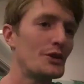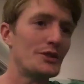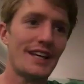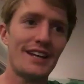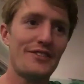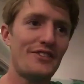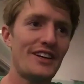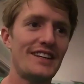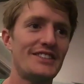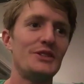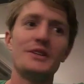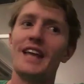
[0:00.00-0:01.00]
lose any
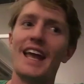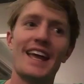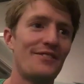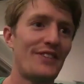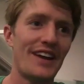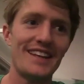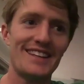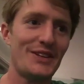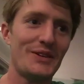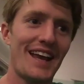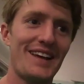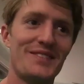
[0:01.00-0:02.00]
fitness. You gain, if anything,
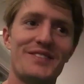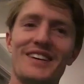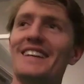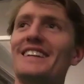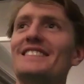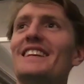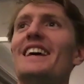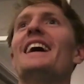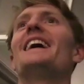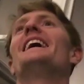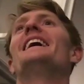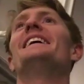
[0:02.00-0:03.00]
you gain fitness,
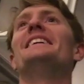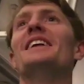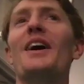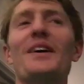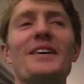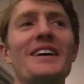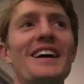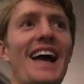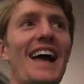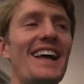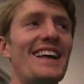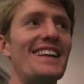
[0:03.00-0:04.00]
you know,
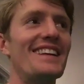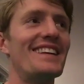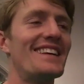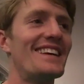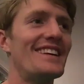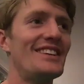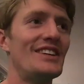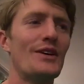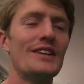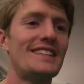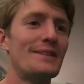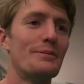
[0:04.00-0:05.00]
and, you
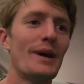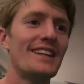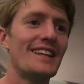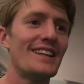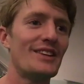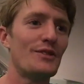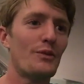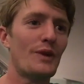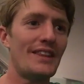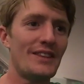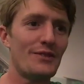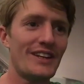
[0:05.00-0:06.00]
know, but
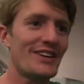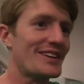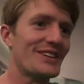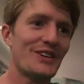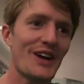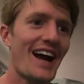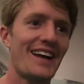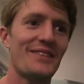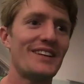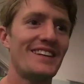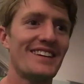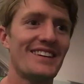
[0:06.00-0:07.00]
when you're in the grind, when
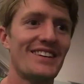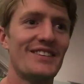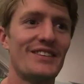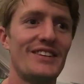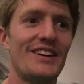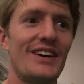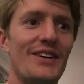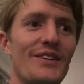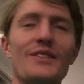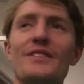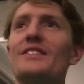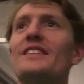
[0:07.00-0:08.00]
you're, you know,
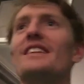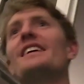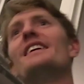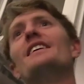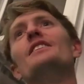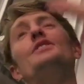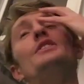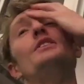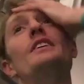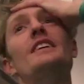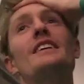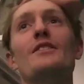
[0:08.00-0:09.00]

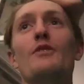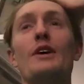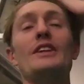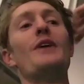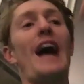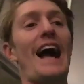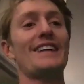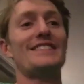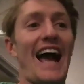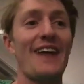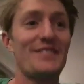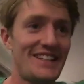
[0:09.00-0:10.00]
when you actually
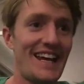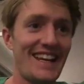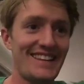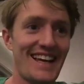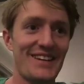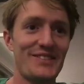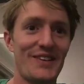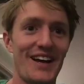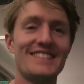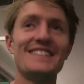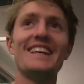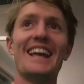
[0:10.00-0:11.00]
have to take that
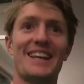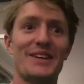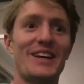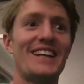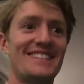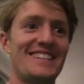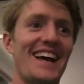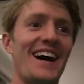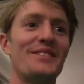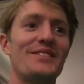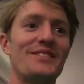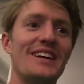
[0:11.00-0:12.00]
advice, it's
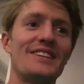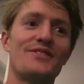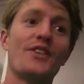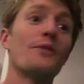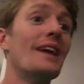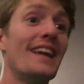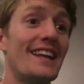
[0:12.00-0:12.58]
tough. For me, it